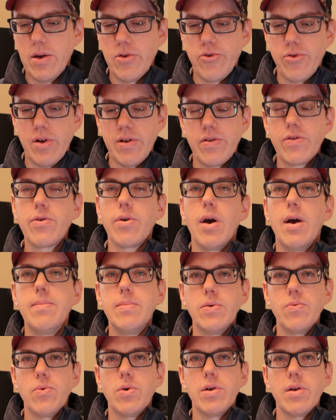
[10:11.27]

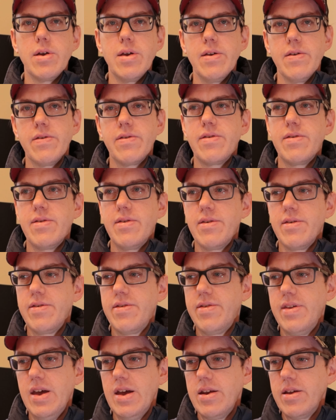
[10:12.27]
transcribing what is
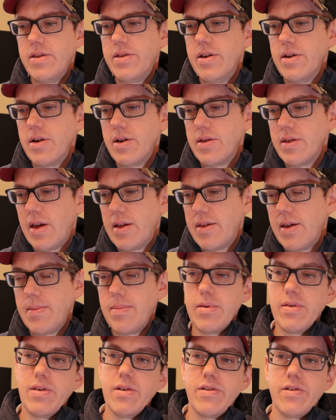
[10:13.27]
stated during that
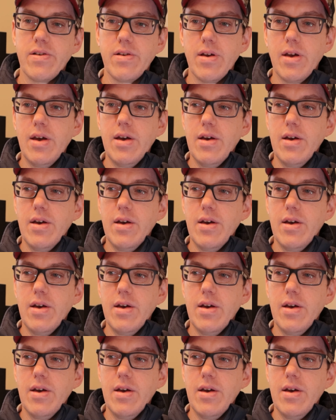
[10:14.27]
deposition.